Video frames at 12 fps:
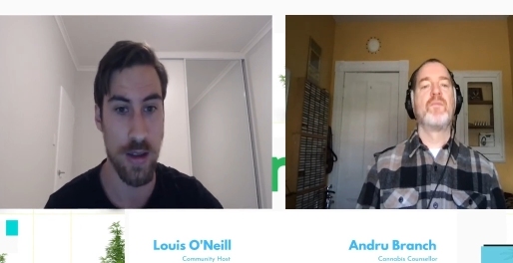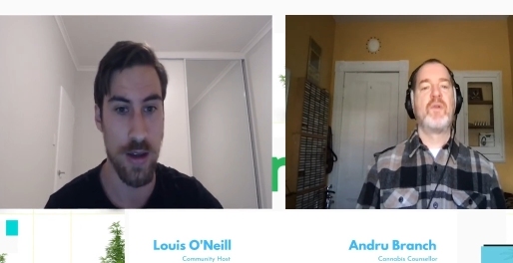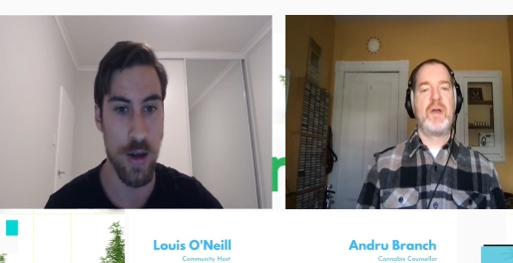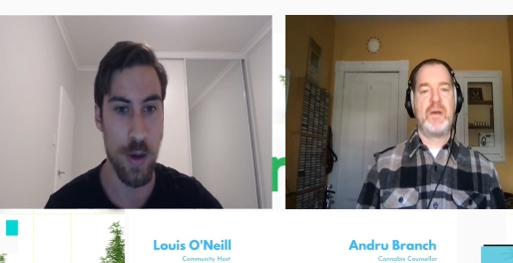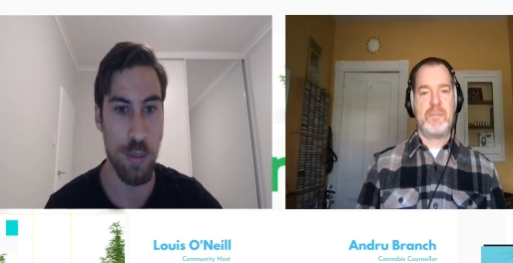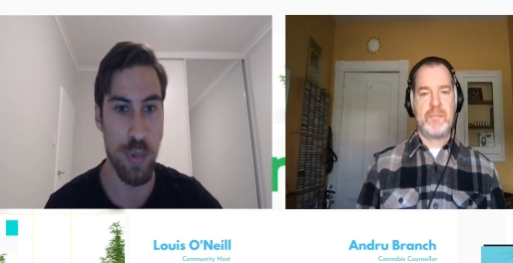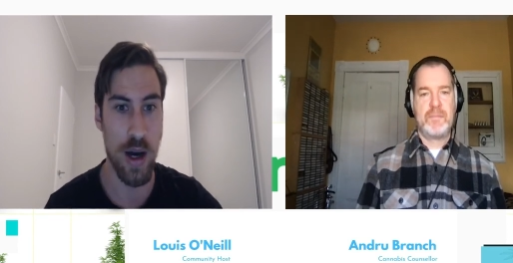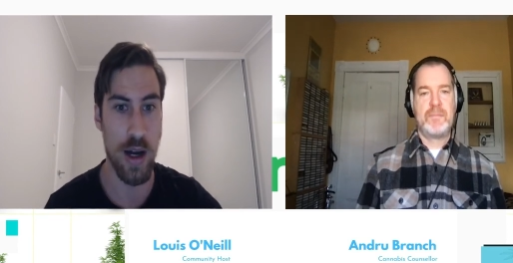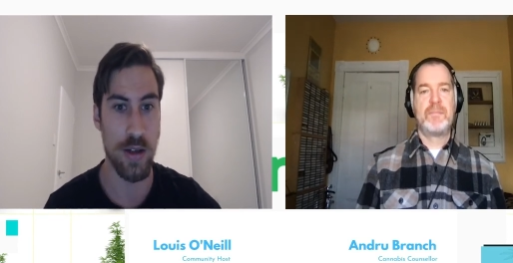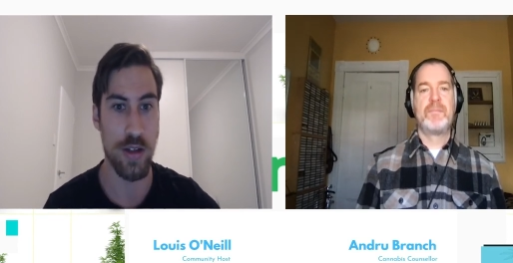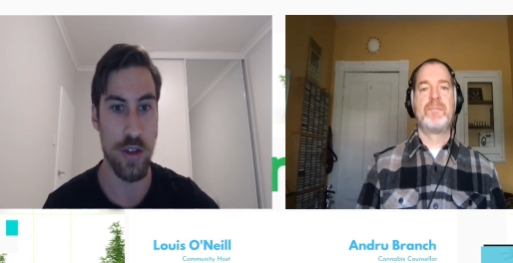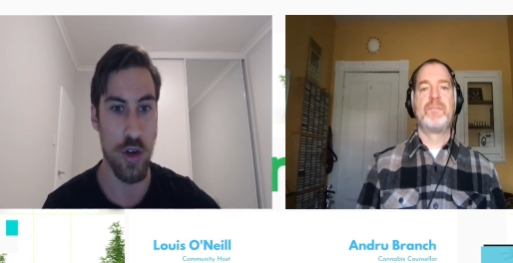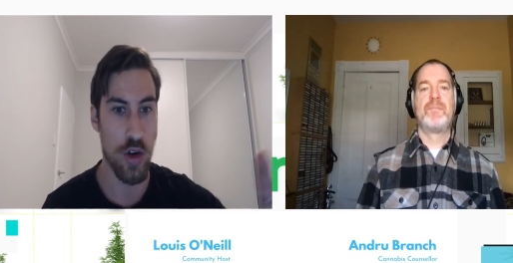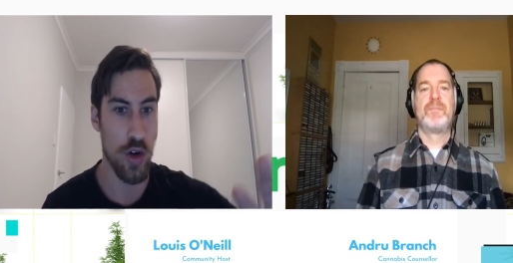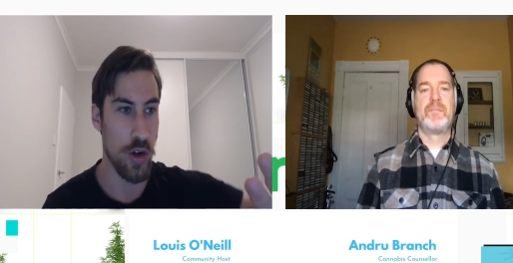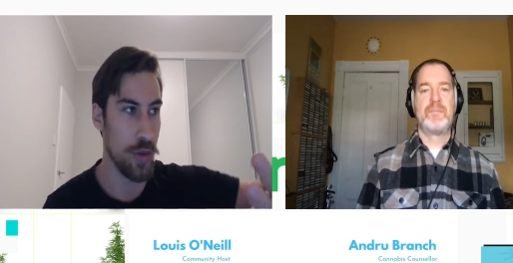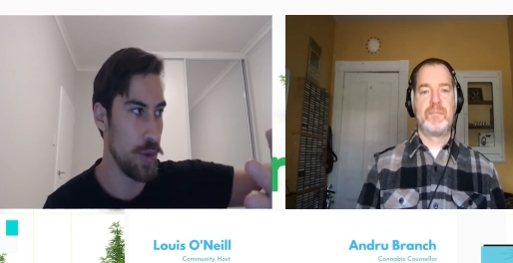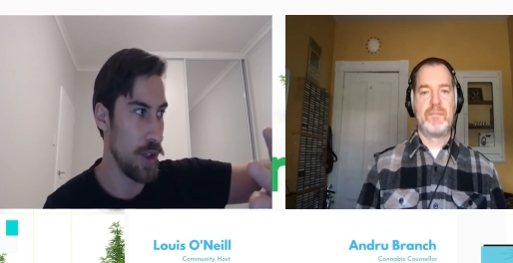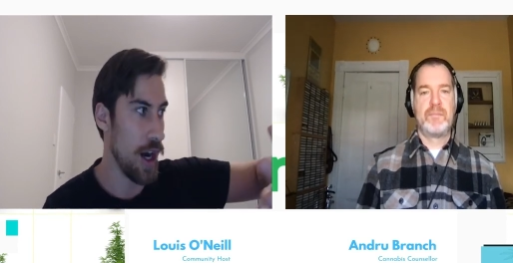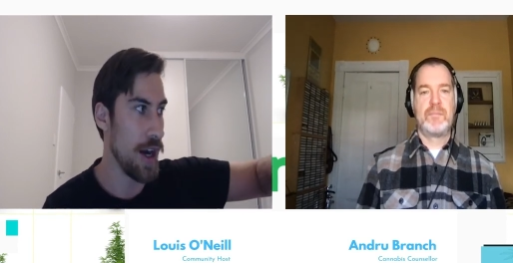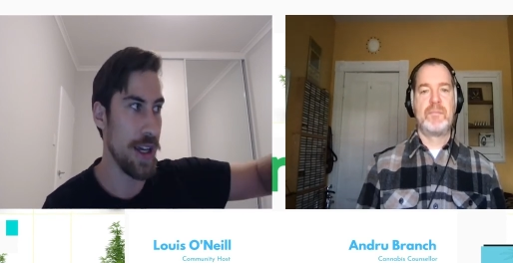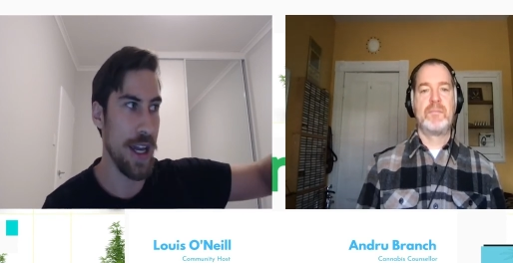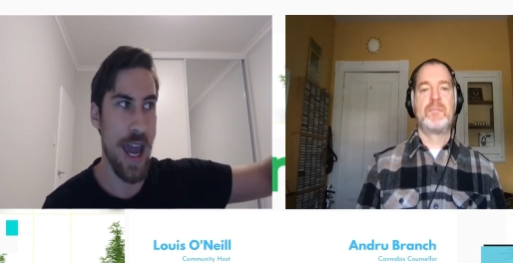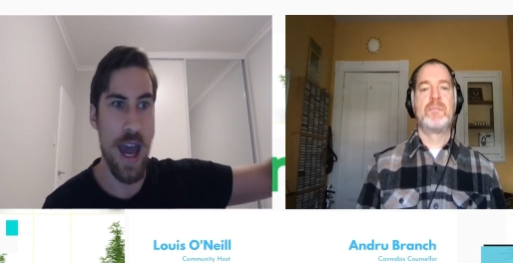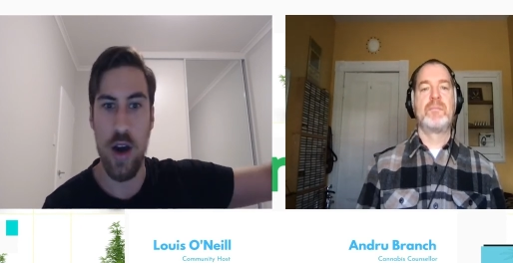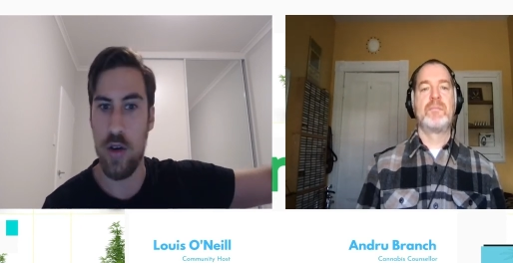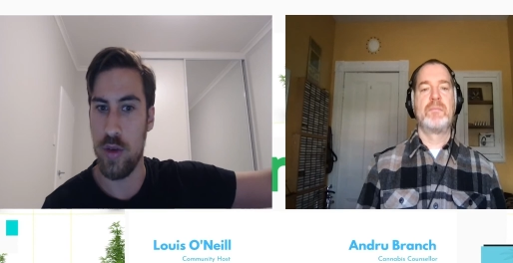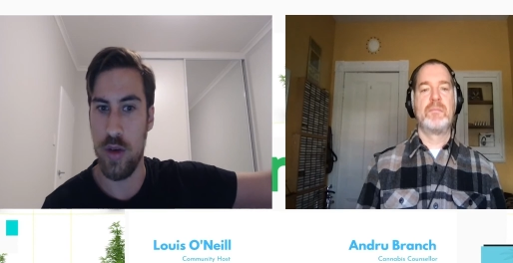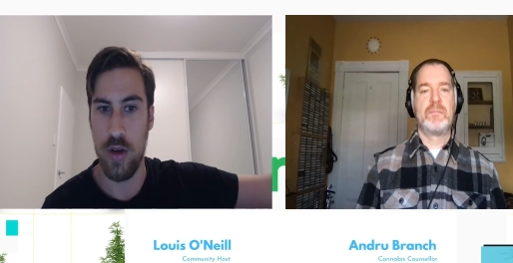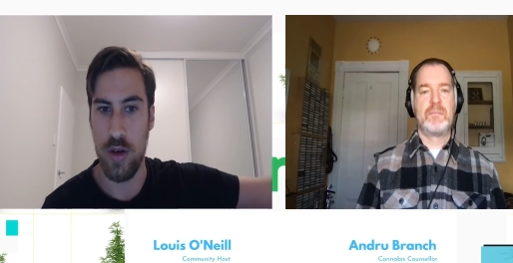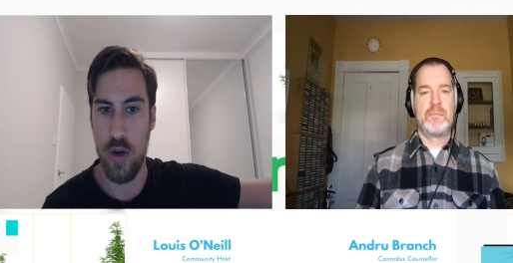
Speaker 1: Right. But you're cutting out